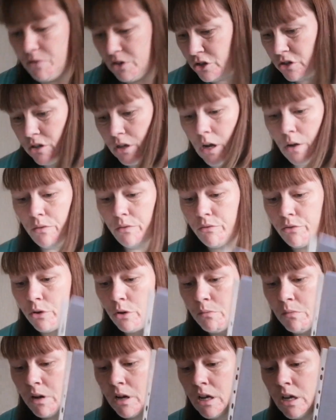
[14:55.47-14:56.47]
just going
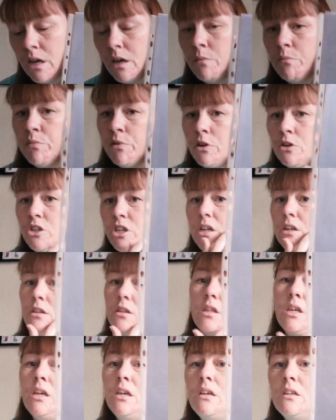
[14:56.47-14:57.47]
through my
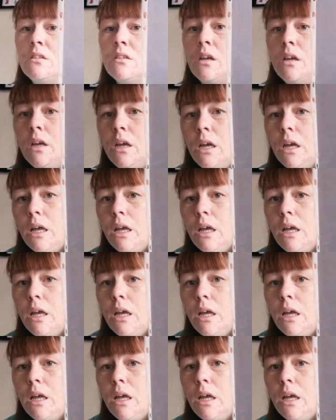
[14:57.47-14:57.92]
project thingies.